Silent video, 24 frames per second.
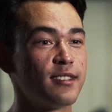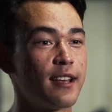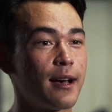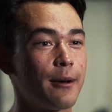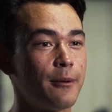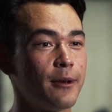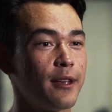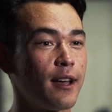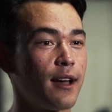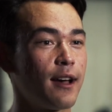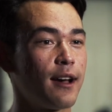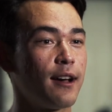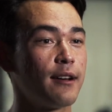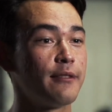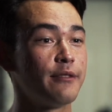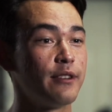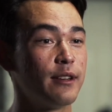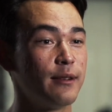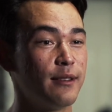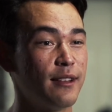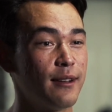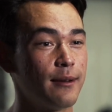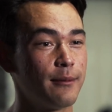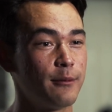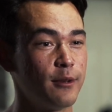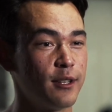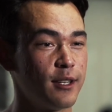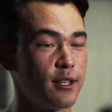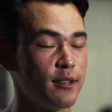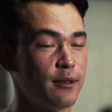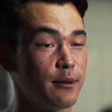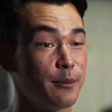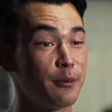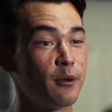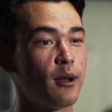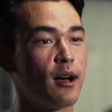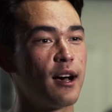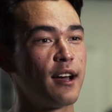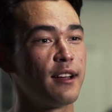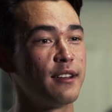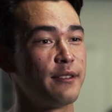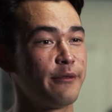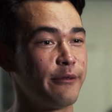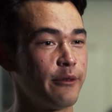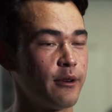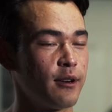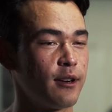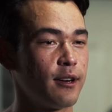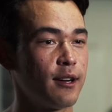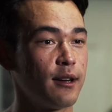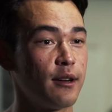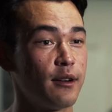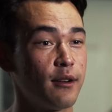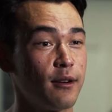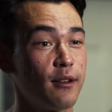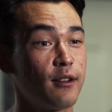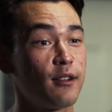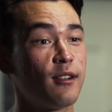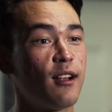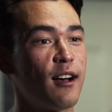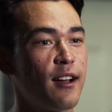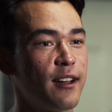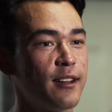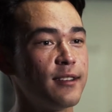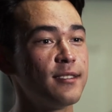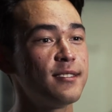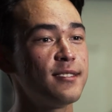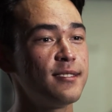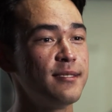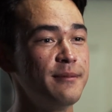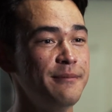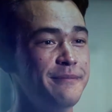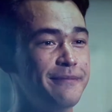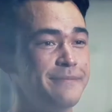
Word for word: that we have and that we can apply for our uh, clients.